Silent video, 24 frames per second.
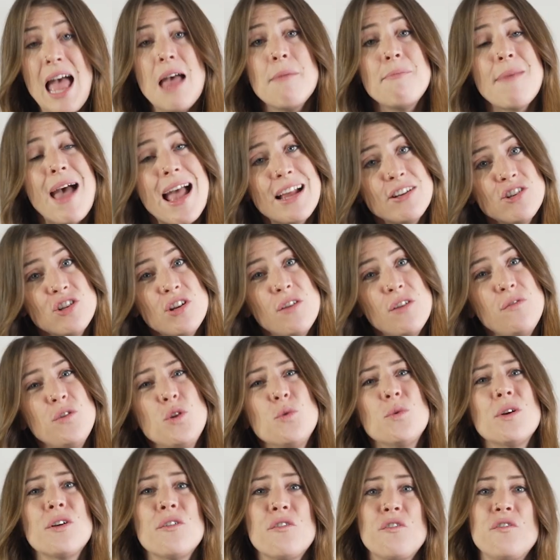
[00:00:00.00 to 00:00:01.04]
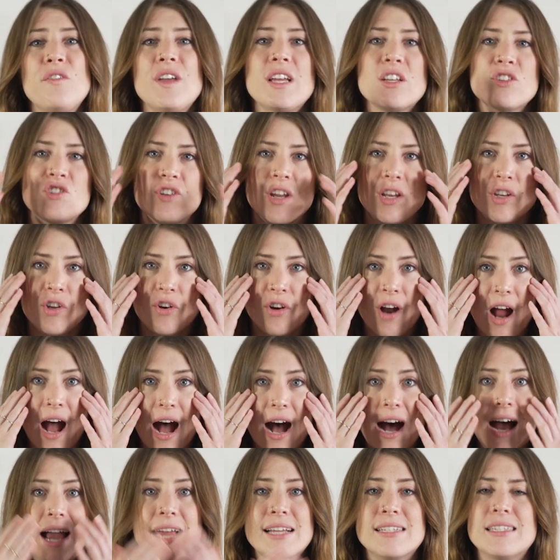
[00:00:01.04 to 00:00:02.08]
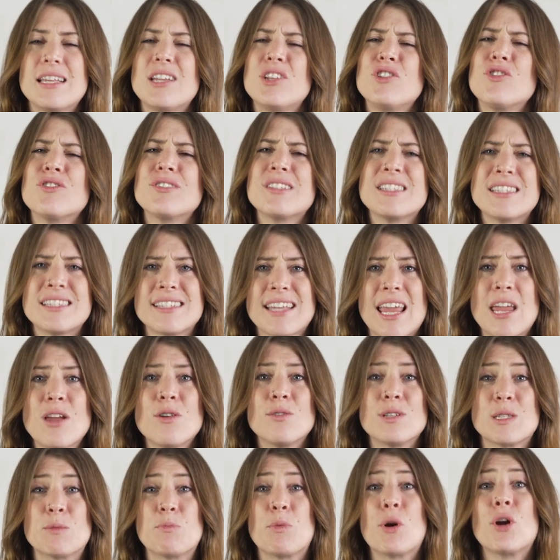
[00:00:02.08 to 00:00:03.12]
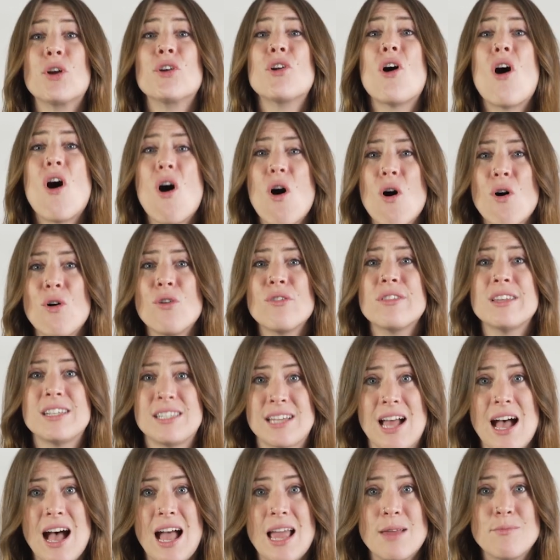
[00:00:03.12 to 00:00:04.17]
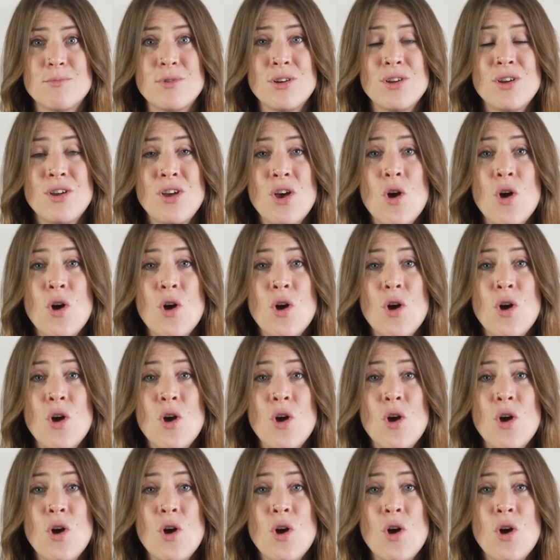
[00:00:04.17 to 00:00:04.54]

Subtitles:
Imagine if you were a fish and your eyes and your scales burned all the time.